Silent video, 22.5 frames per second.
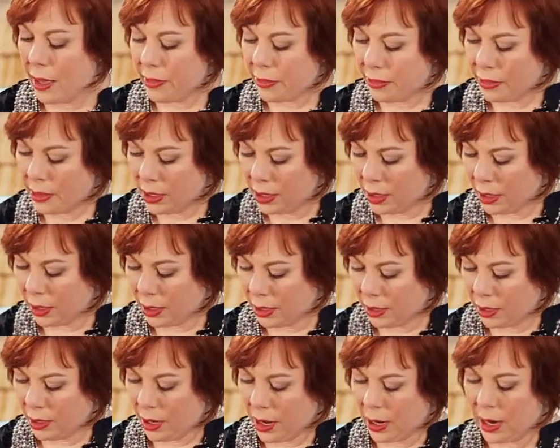
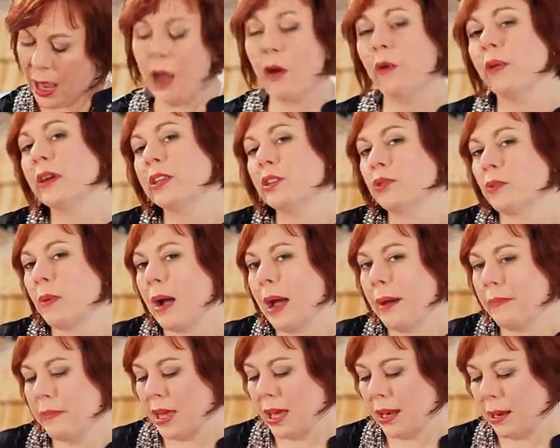Then, and I always
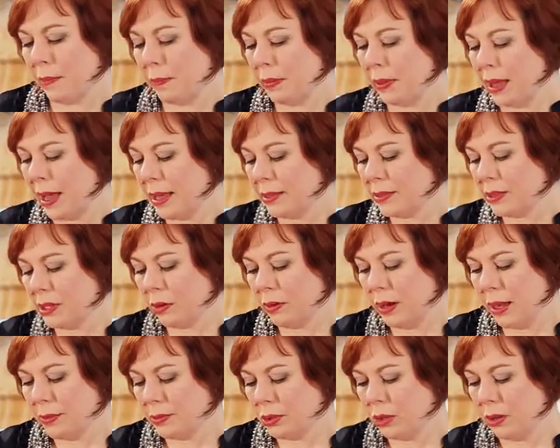wrap that in plastic
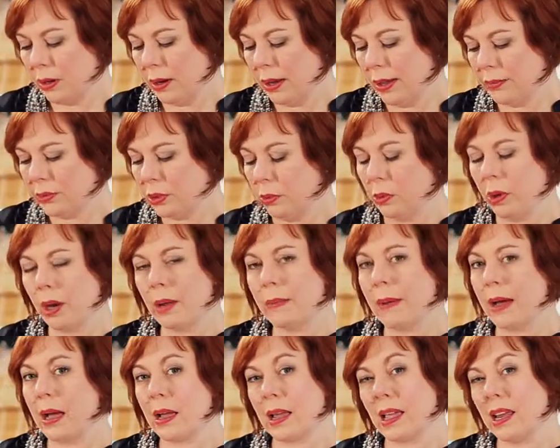wrap so I don't have to worry
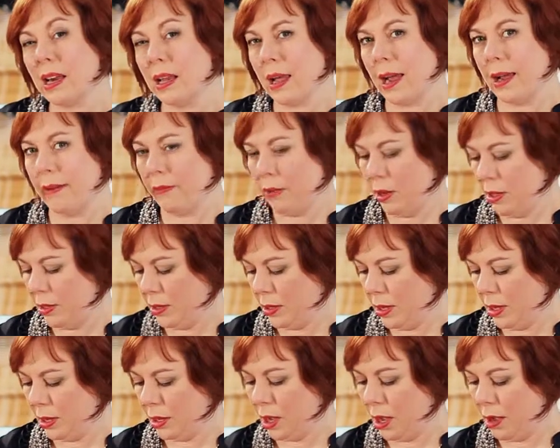about getting
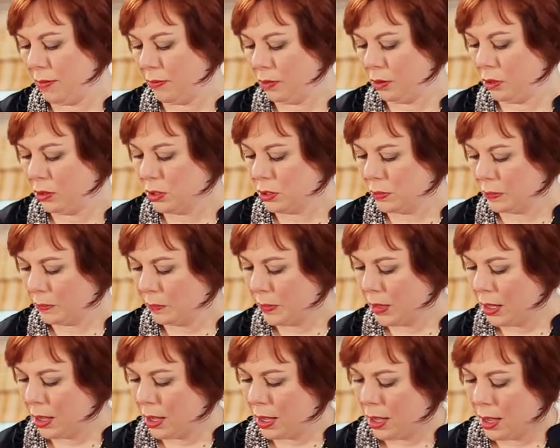everything covered.
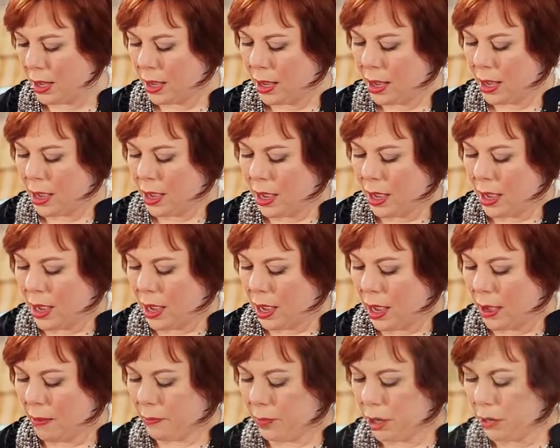
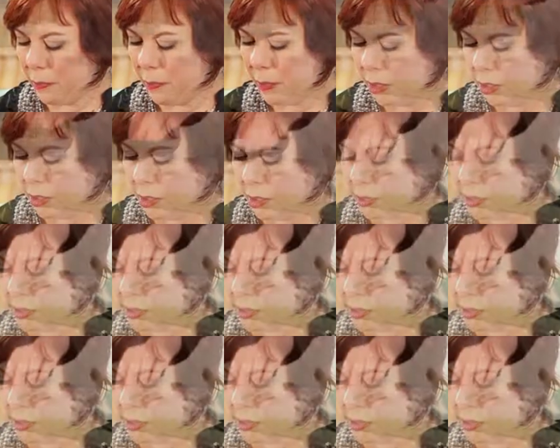I'm going to put a little